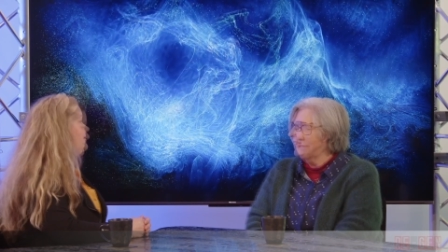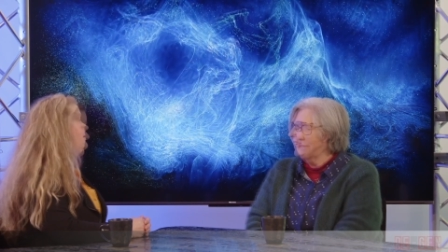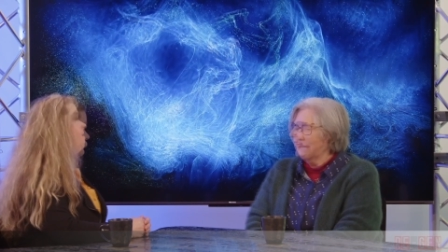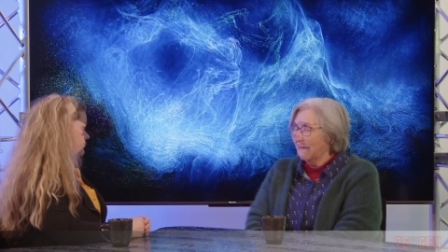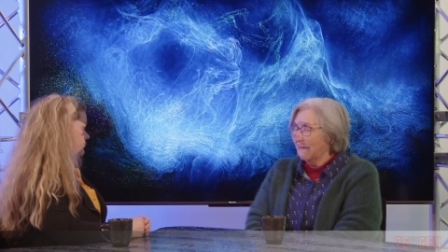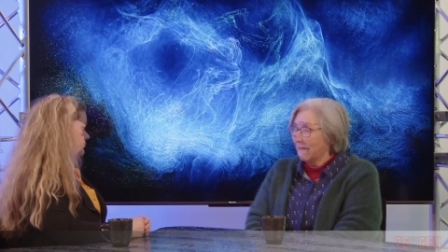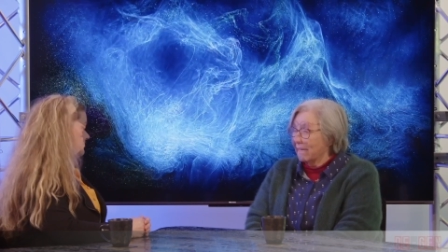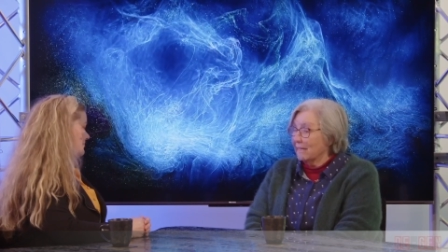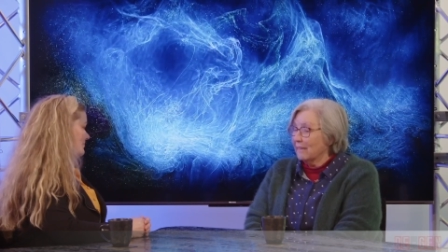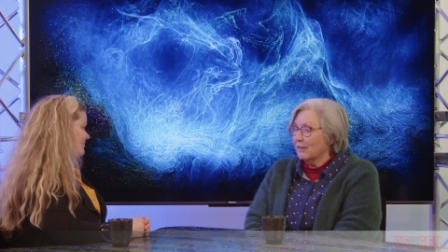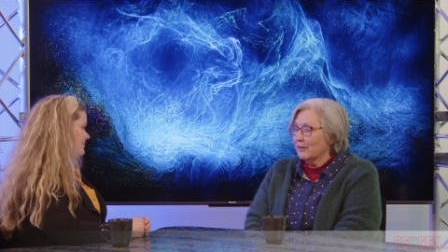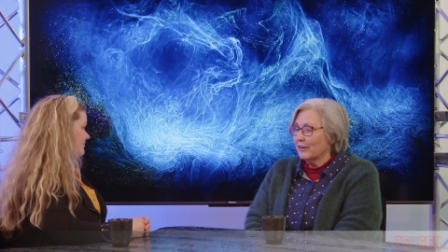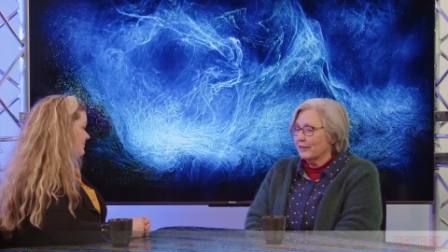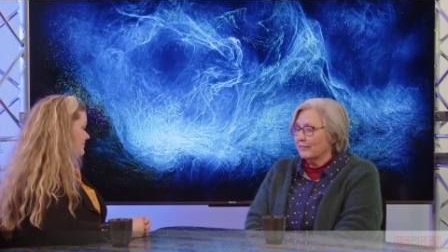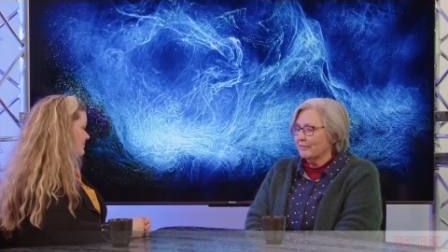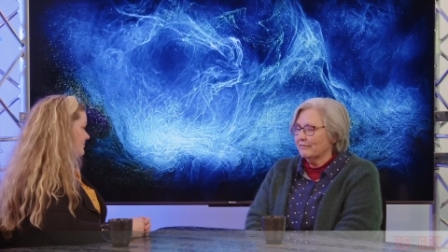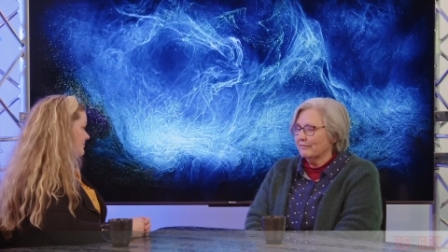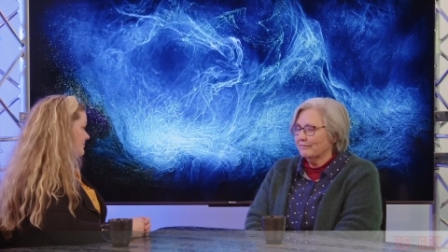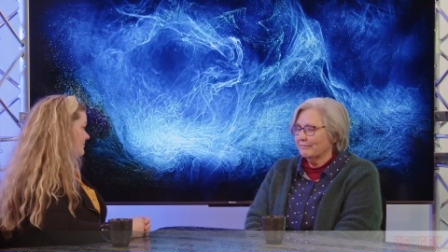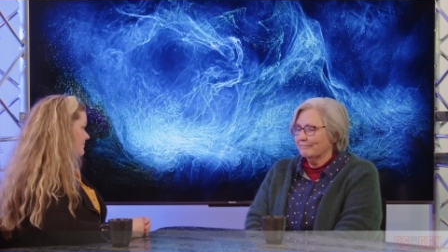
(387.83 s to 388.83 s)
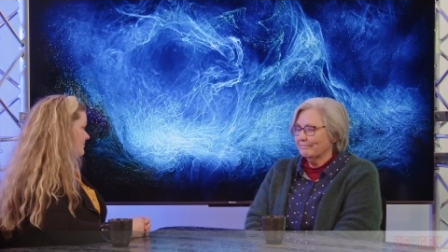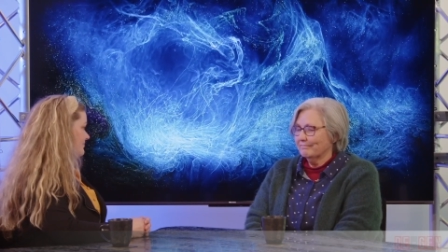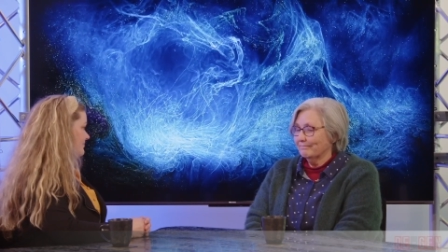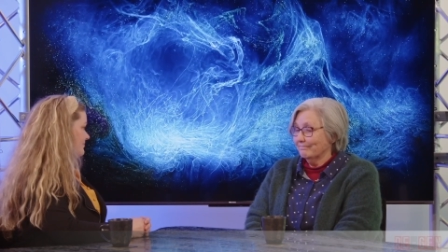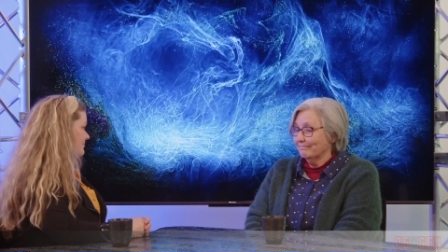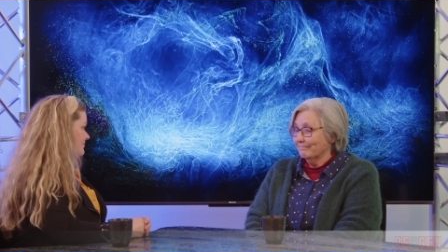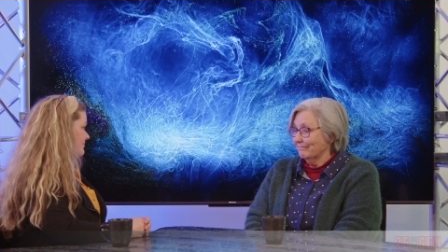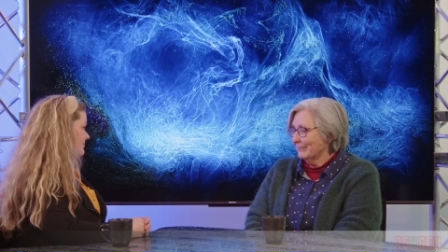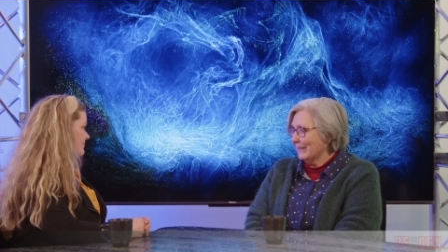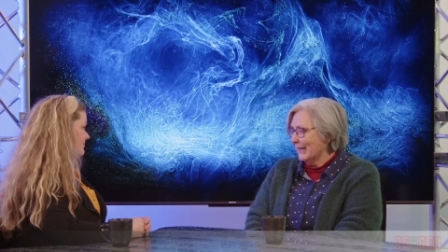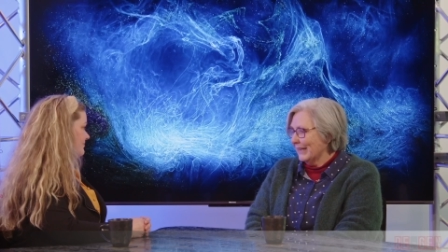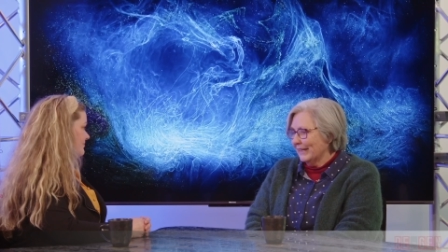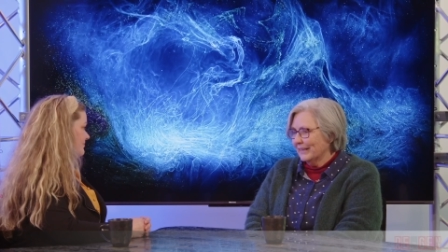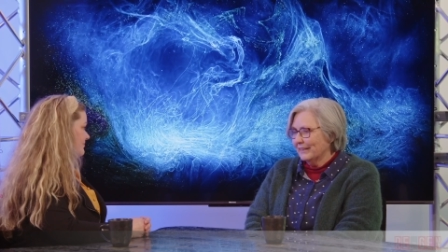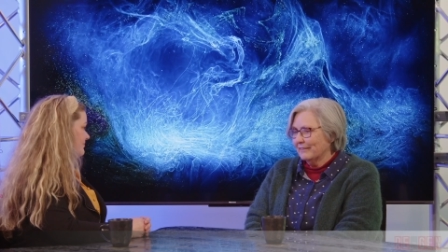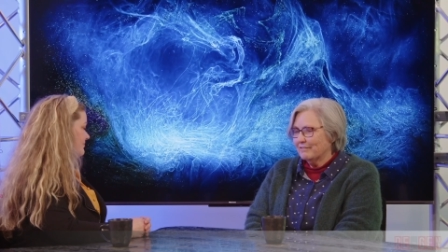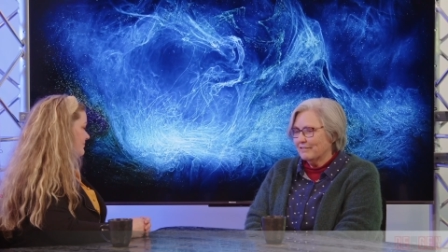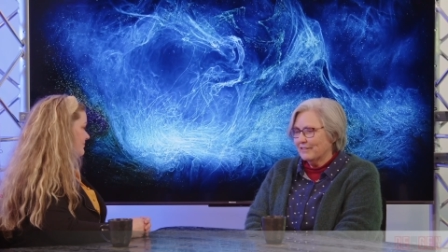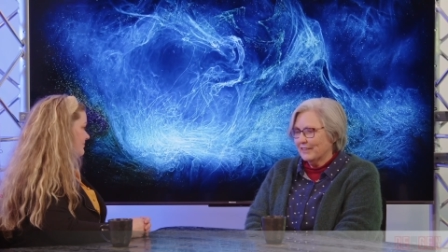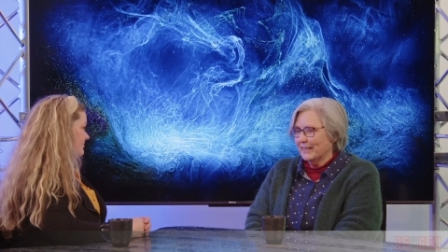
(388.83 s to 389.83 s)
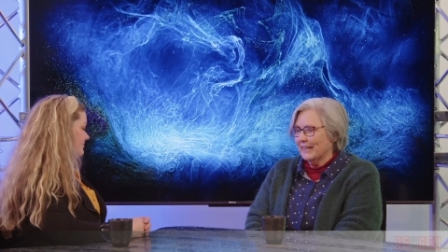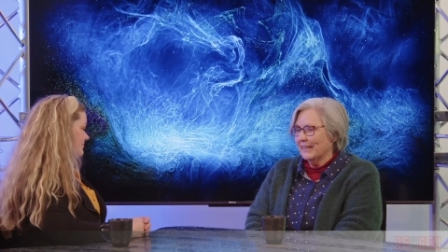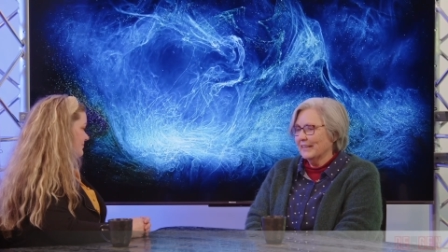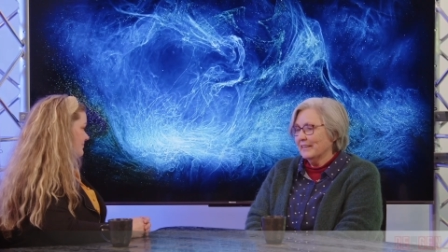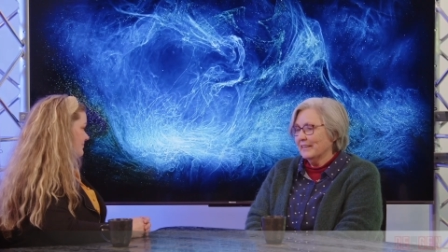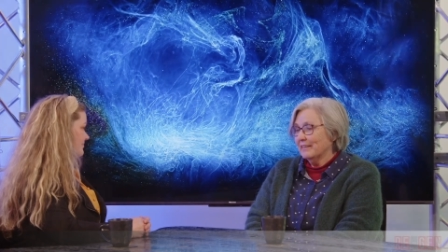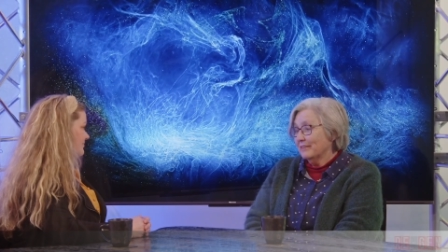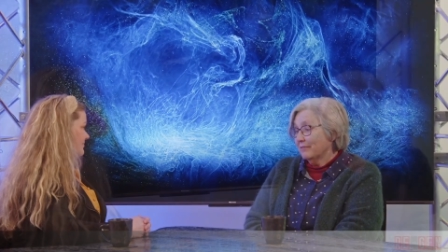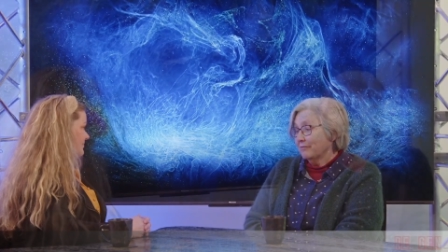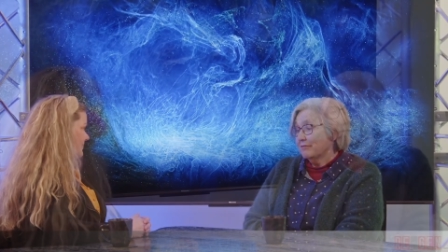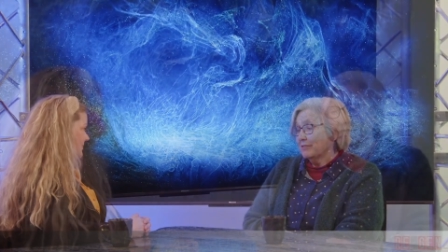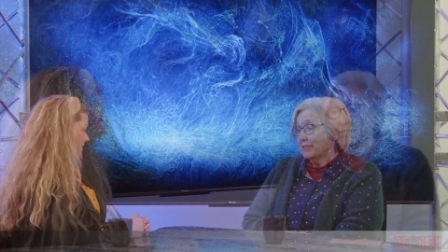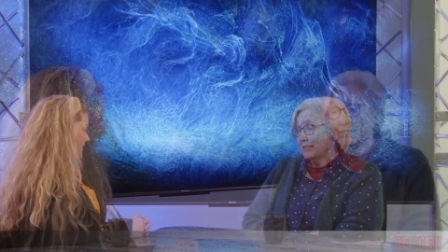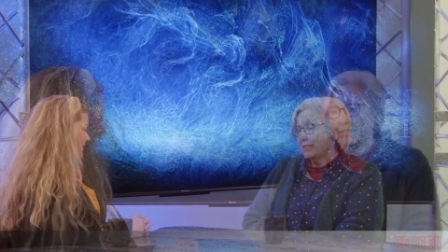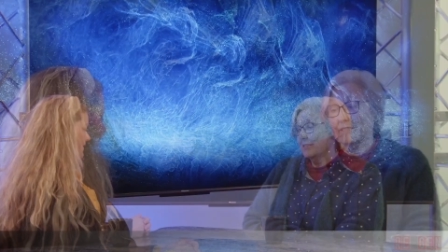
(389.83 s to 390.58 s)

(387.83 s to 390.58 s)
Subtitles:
I had a lot of healing for that, and it was